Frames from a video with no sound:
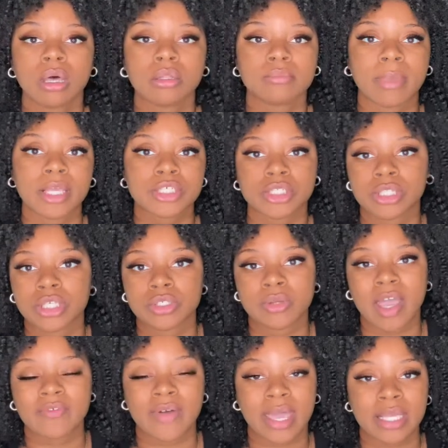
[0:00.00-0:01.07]
make sure that you
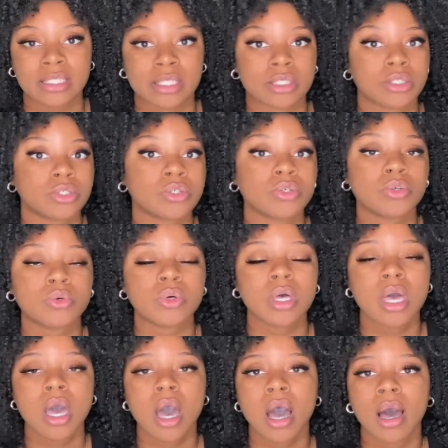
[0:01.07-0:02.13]
have access to
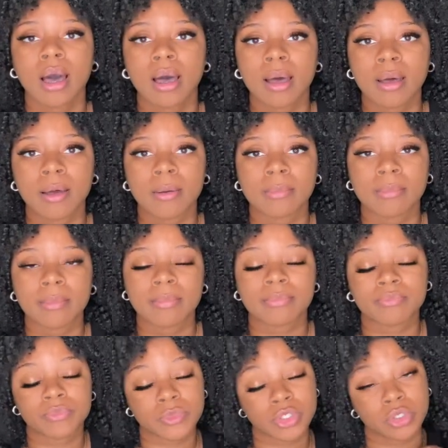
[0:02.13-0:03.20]

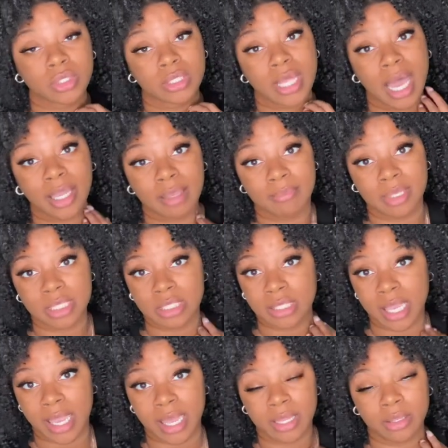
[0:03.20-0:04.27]
the documents
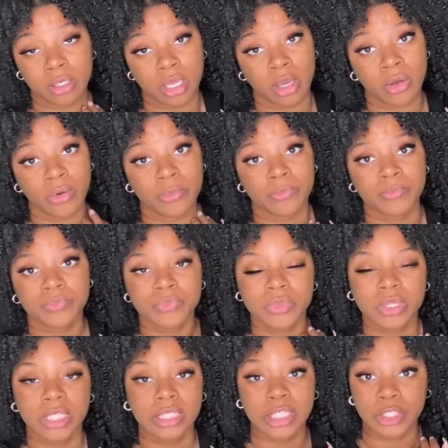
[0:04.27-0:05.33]
that
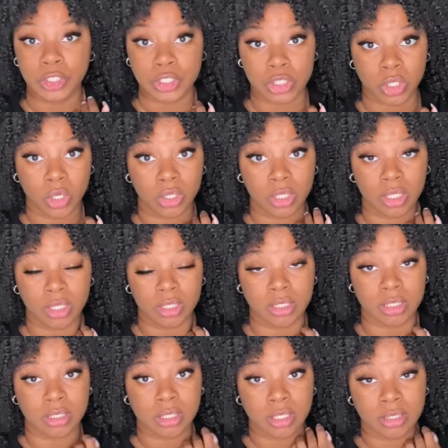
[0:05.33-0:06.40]
the lenders are going to
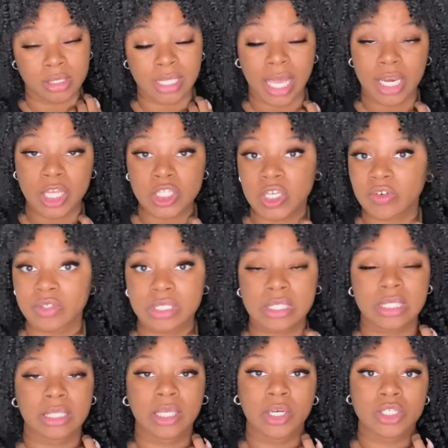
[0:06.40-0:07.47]
sign-in services
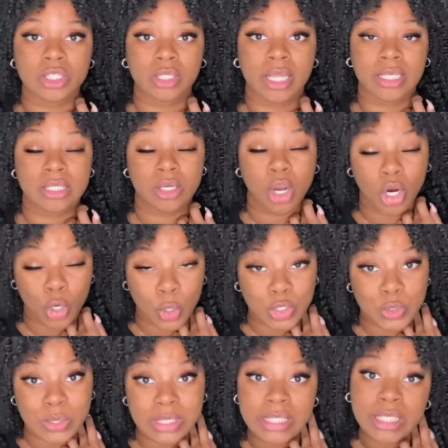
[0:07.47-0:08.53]
and lenders that are going
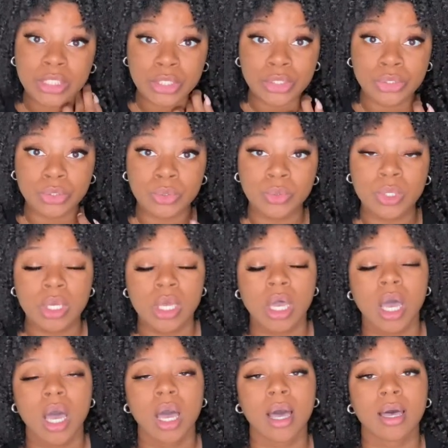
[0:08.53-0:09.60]
to send you.
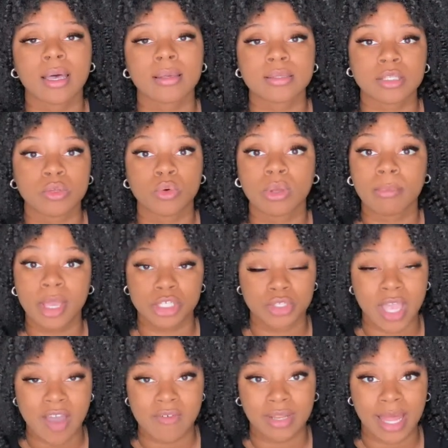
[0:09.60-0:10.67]
So you want to make sure
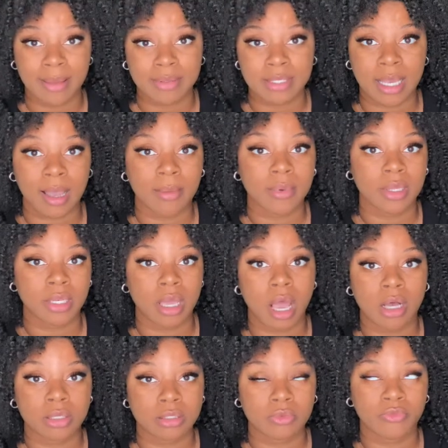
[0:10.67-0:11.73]
you have a laptop, and
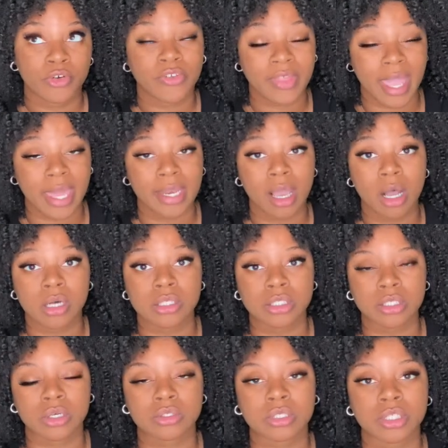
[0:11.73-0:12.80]
for that, and
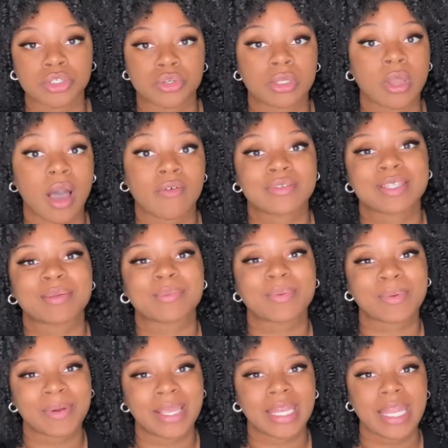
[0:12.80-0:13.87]
also so that you can obviously
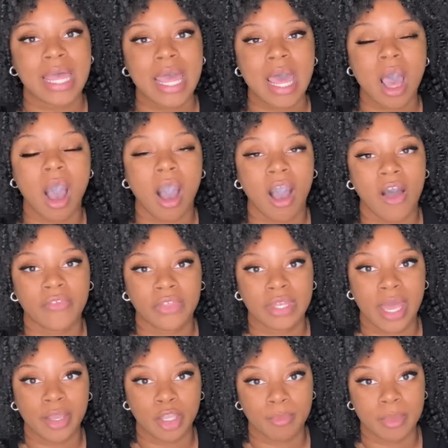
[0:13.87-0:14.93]
print off the
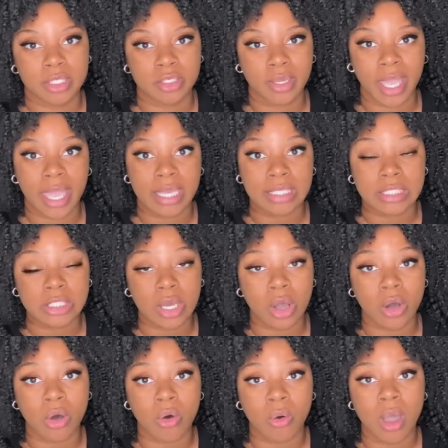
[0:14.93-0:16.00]
documents. Okay,
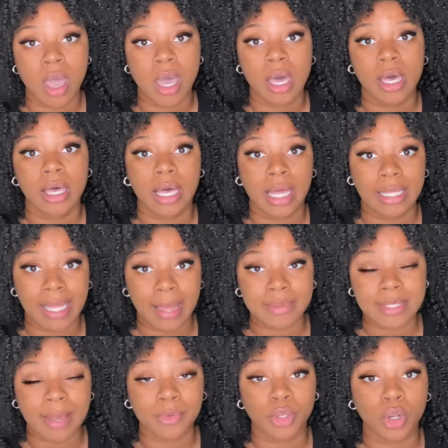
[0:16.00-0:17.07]
so a
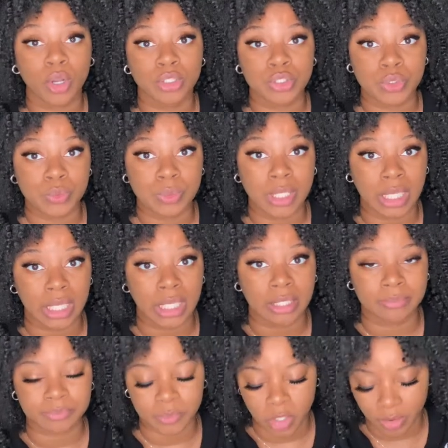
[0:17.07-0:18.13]
laptop you're going to need.
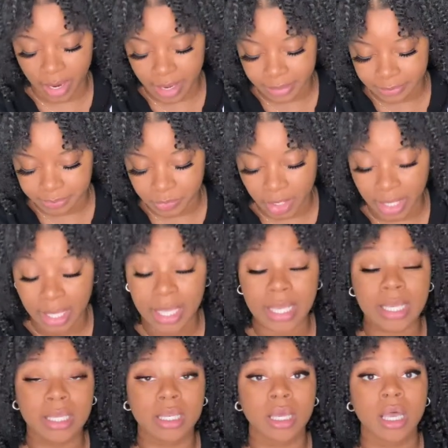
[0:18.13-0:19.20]
All right,
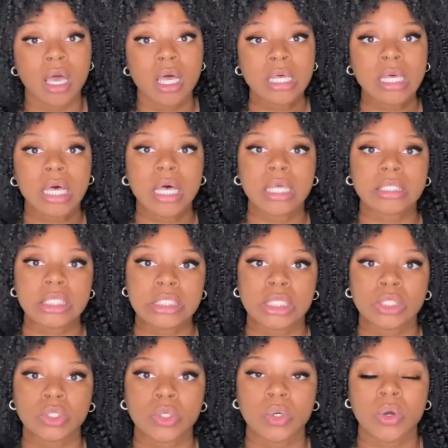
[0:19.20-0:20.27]
and just a
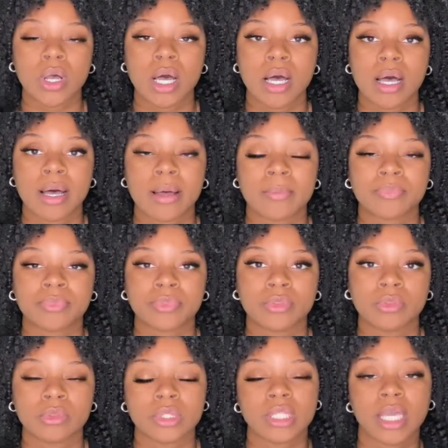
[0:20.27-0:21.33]
little
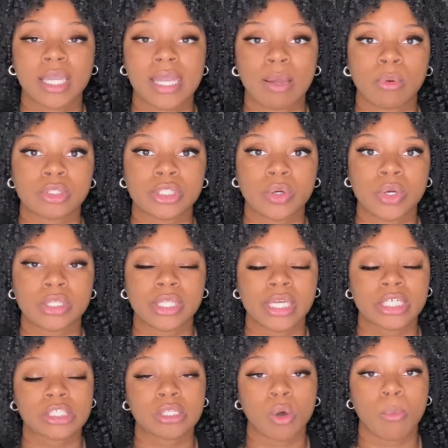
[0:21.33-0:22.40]
nugget I want to throw in
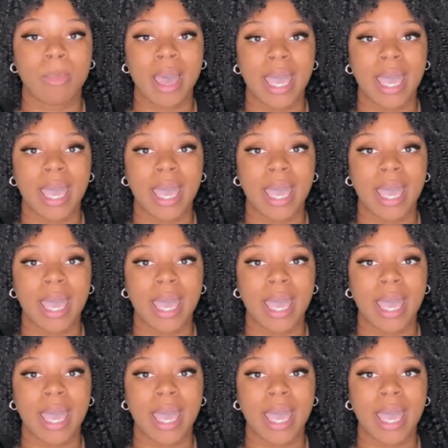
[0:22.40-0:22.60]
there. So my